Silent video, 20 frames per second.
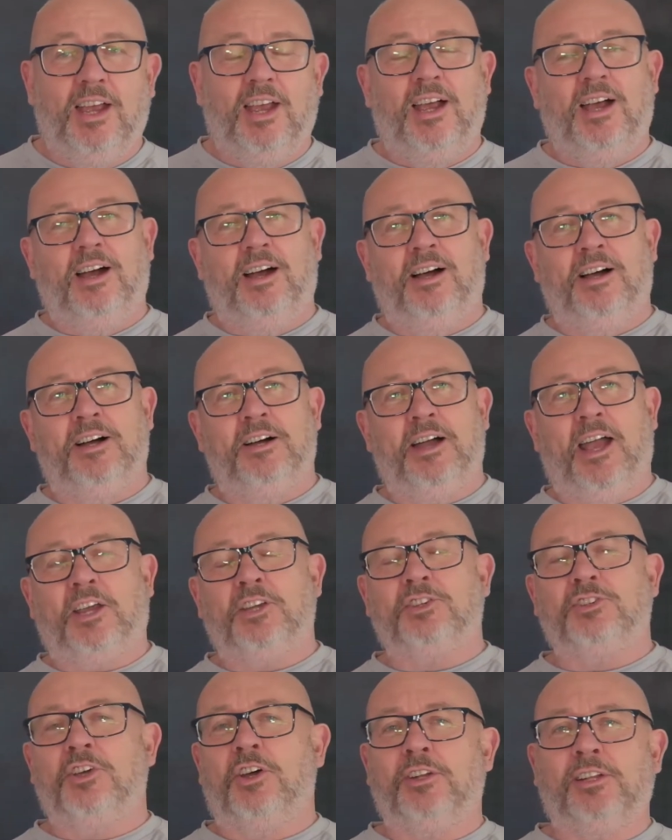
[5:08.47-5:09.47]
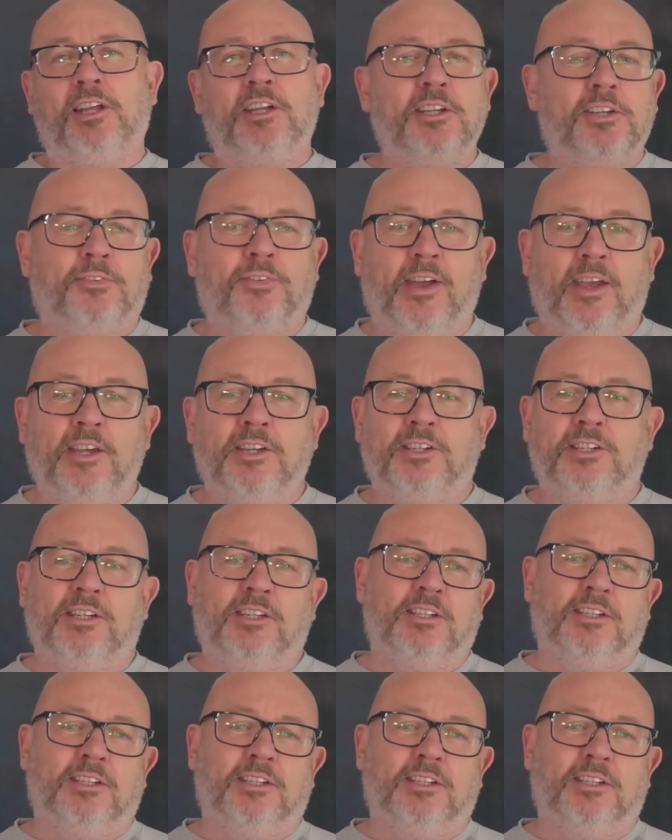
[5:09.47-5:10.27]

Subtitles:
external interfaces,